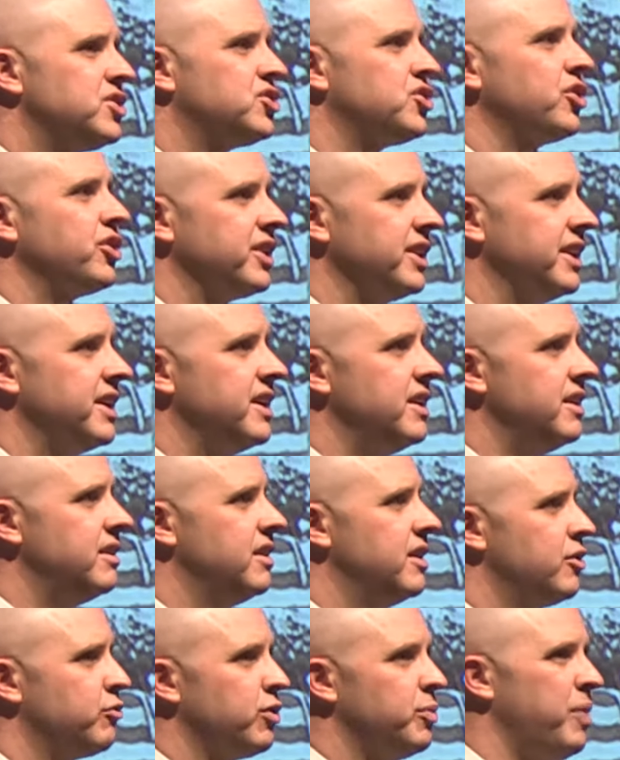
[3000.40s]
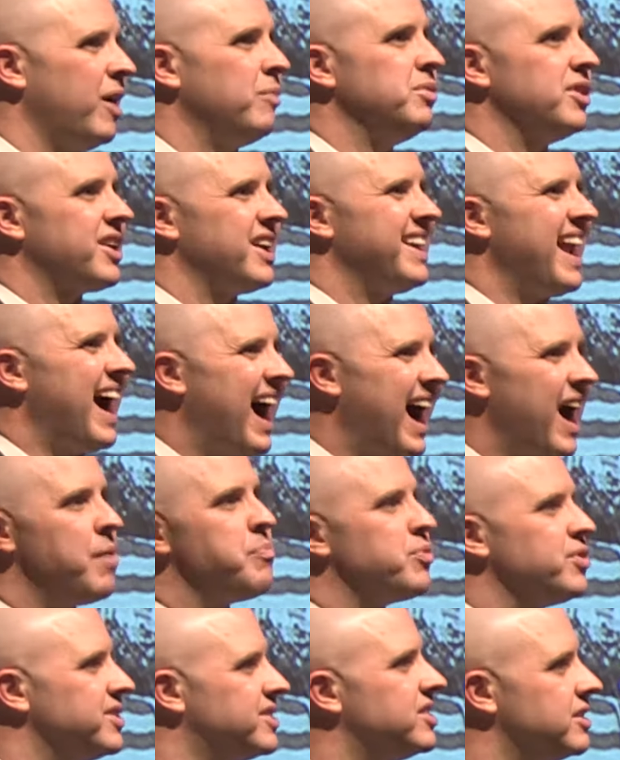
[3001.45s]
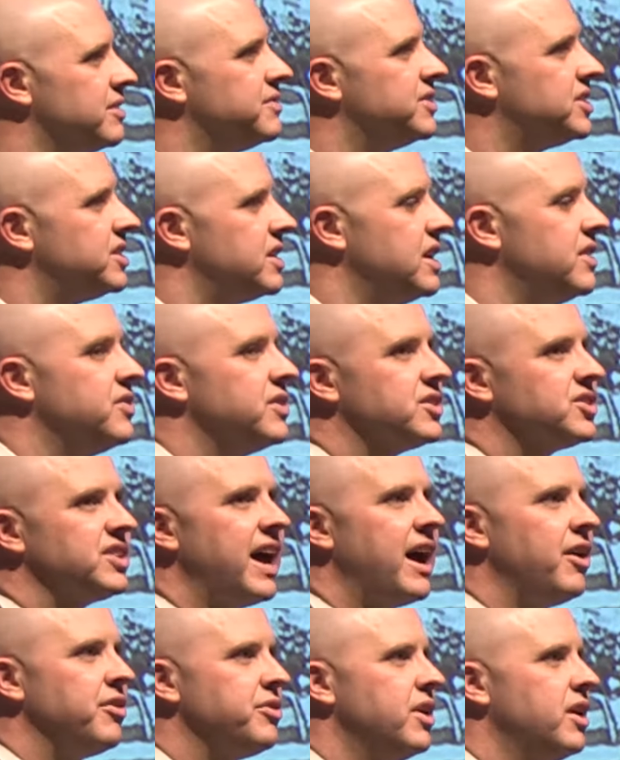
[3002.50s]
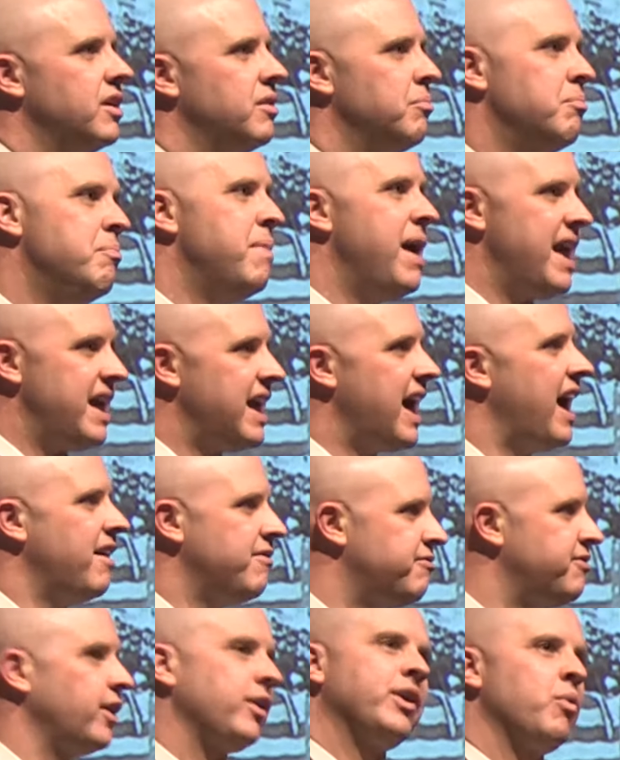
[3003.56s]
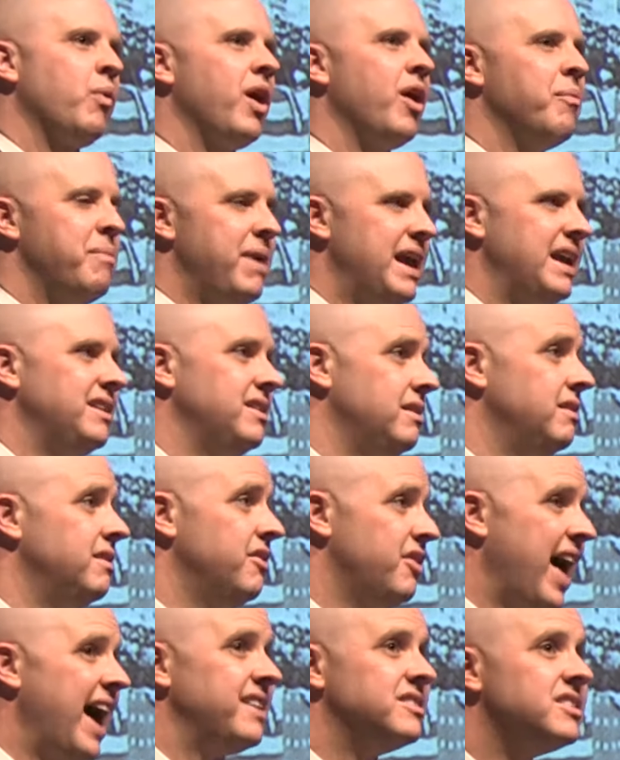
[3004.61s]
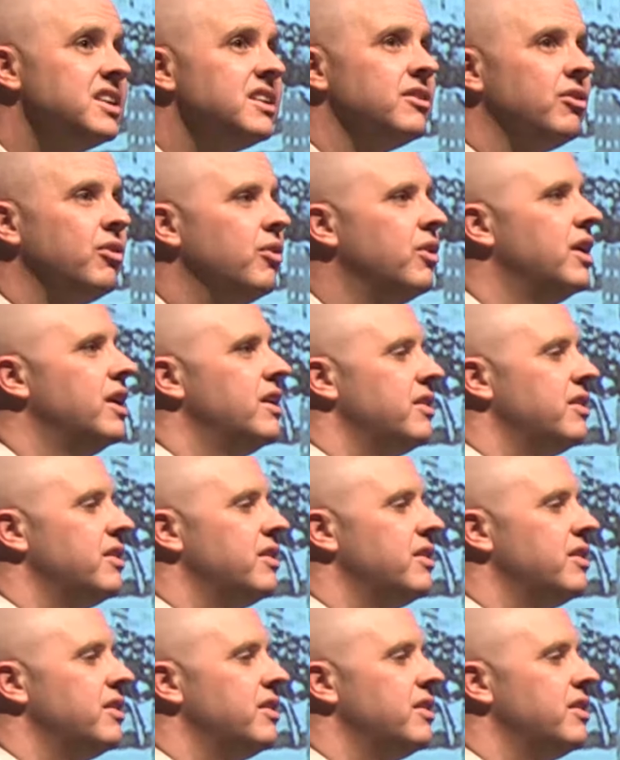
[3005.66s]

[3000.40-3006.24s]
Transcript: certainly Republican operatives in the South may have very well made that deal